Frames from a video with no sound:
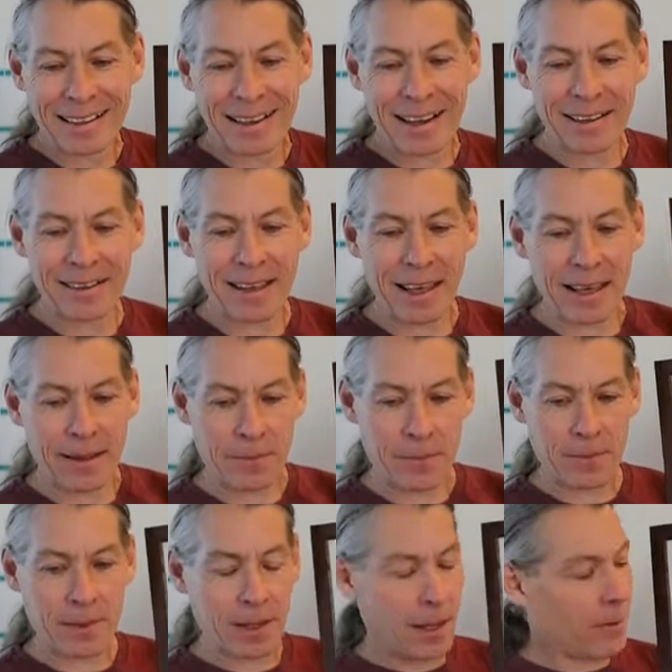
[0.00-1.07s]
Okay,
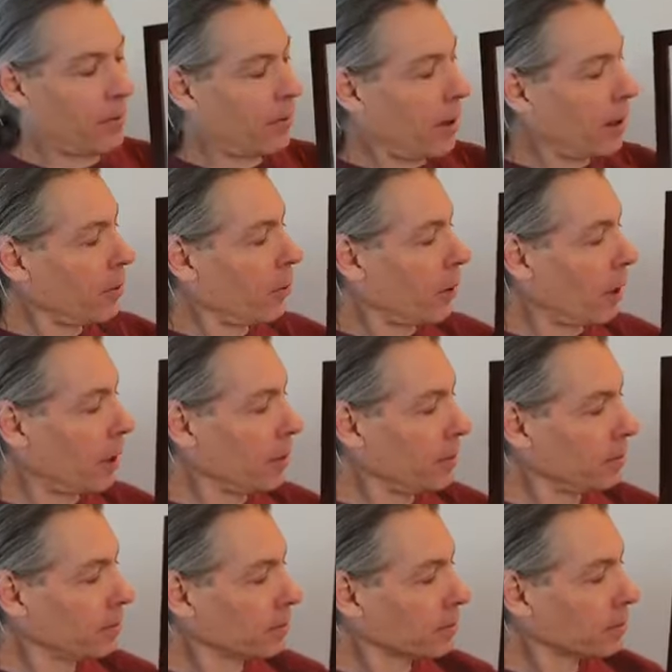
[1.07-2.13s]
a fun
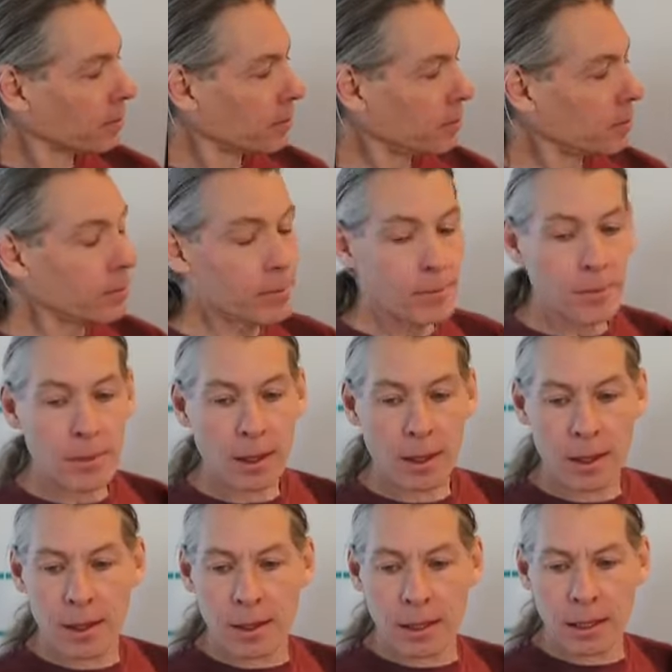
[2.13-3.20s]
one
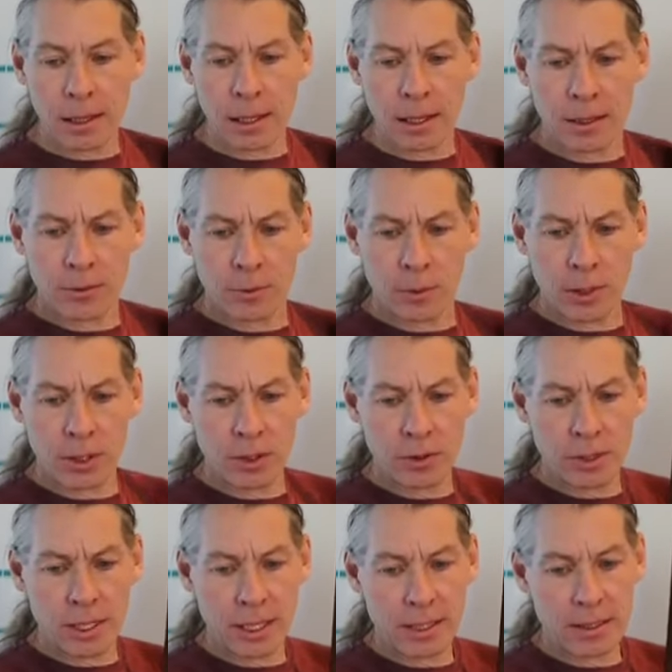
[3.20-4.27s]
is when
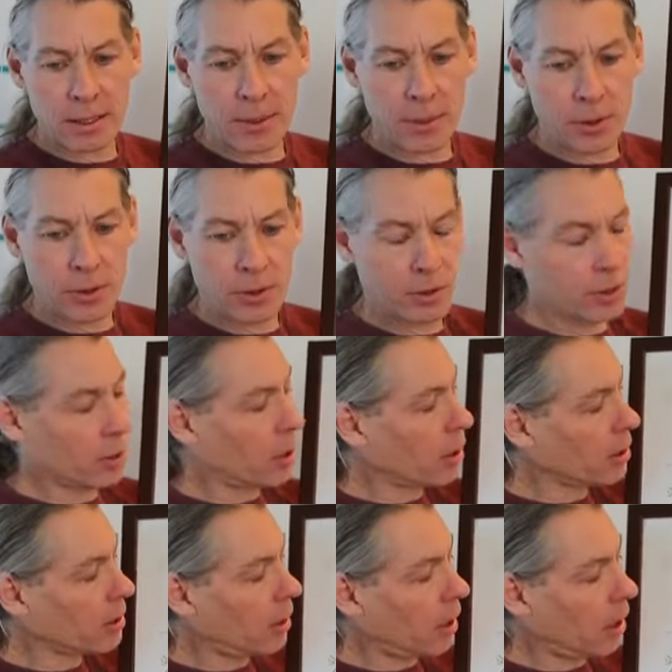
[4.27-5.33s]
you get someone who
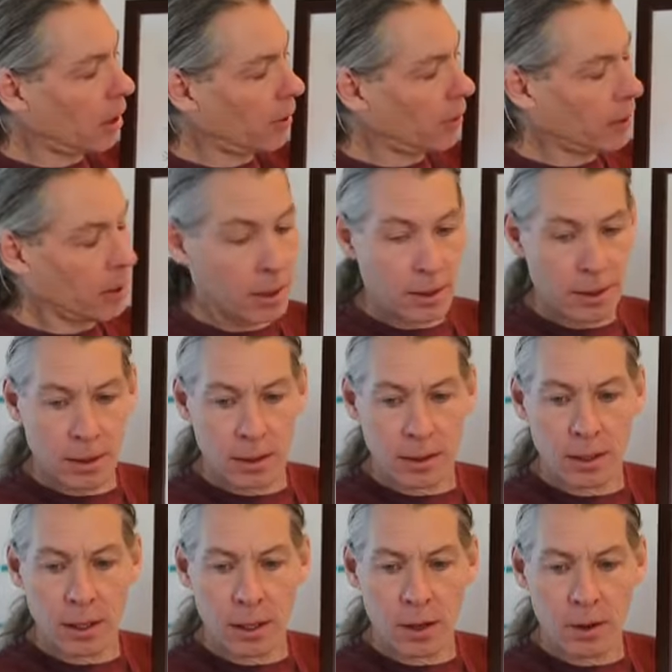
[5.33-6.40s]
starts on the
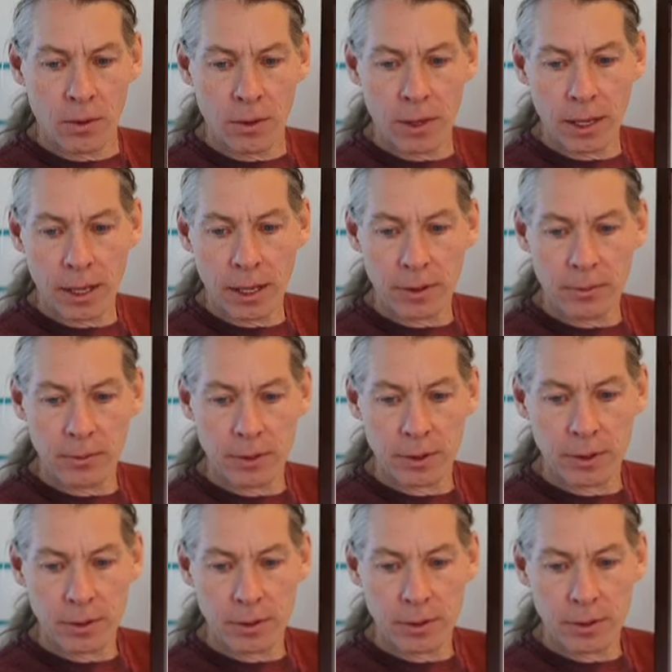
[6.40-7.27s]
lower left.